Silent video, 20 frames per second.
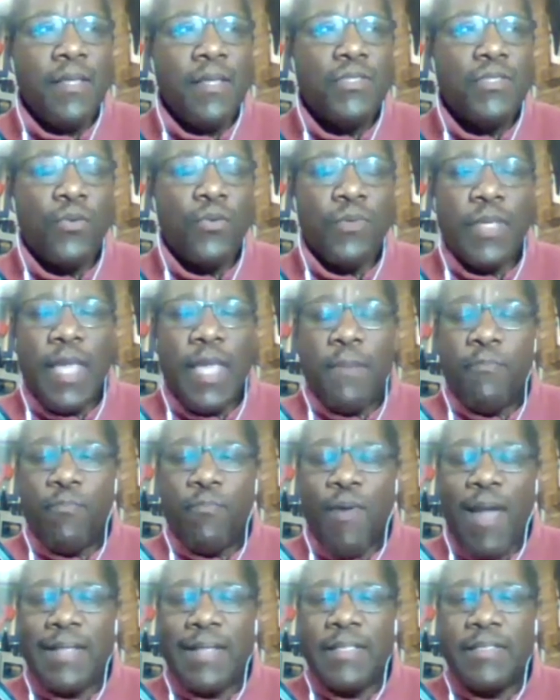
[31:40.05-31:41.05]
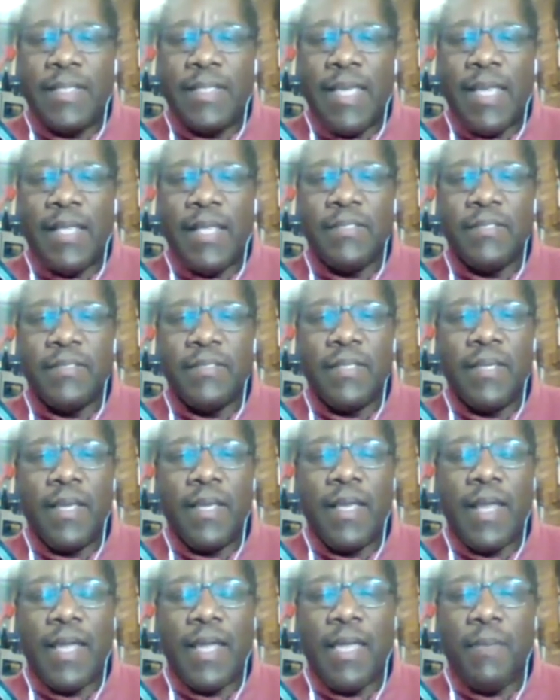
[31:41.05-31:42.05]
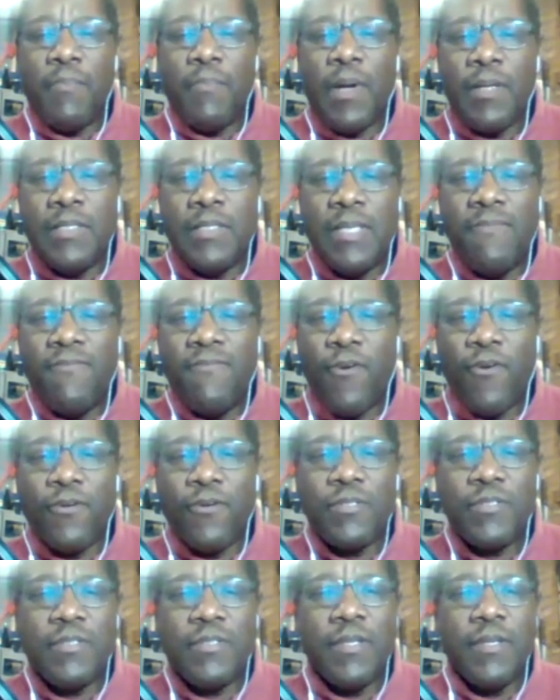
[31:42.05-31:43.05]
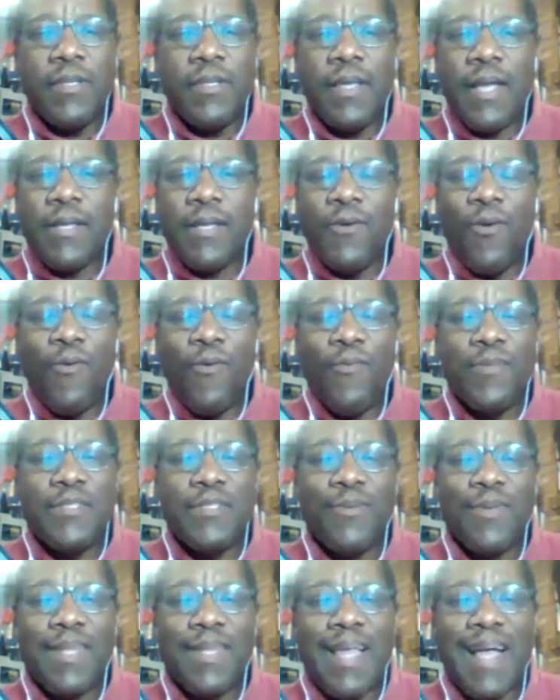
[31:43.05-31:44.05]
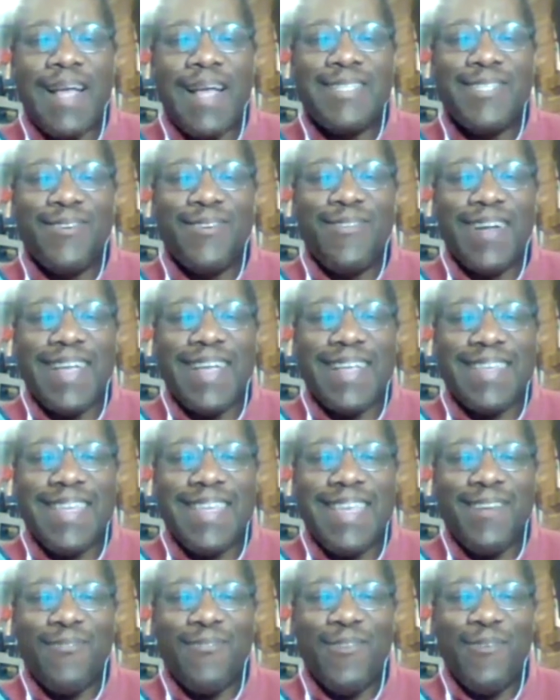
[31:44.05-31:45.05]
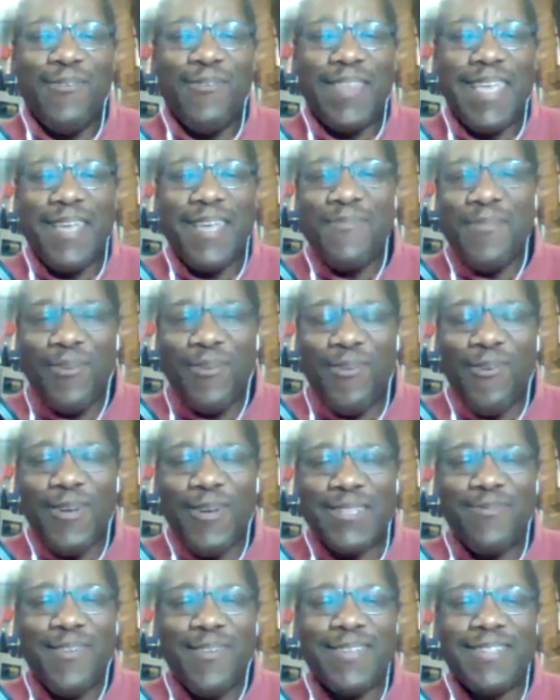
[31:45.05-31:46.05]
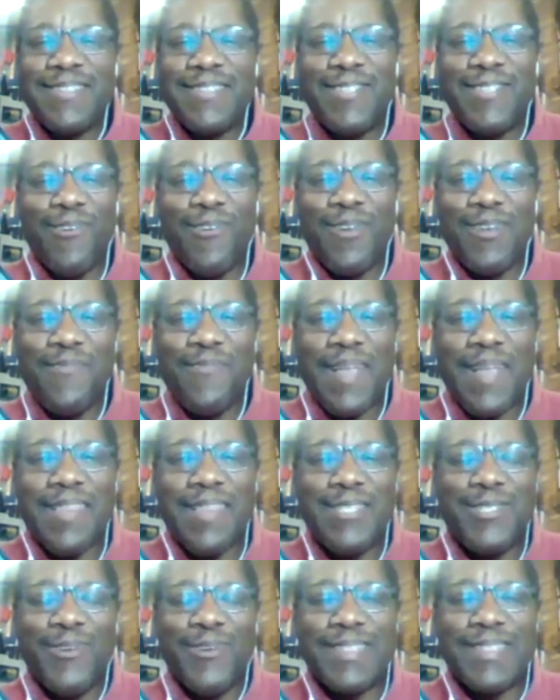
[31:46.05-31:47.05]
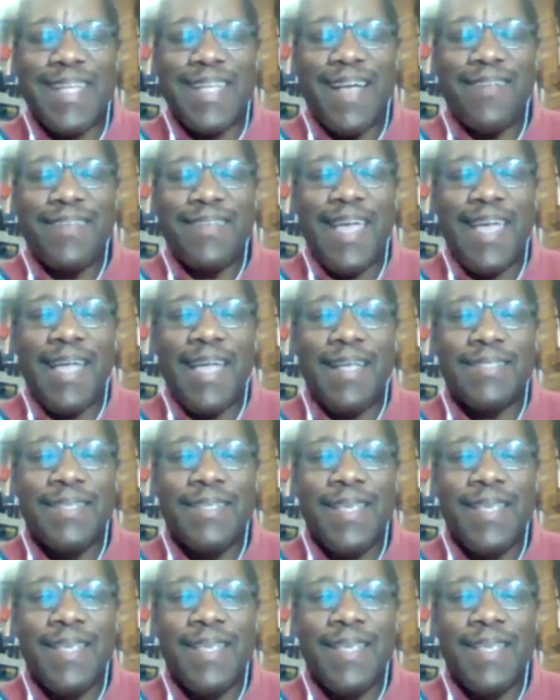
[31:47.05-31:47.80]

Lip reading: So the practice ends, and I get Muggsy first. I go over to Alonzo. I get the interview with him, of course. We're joking about the Georgetown days.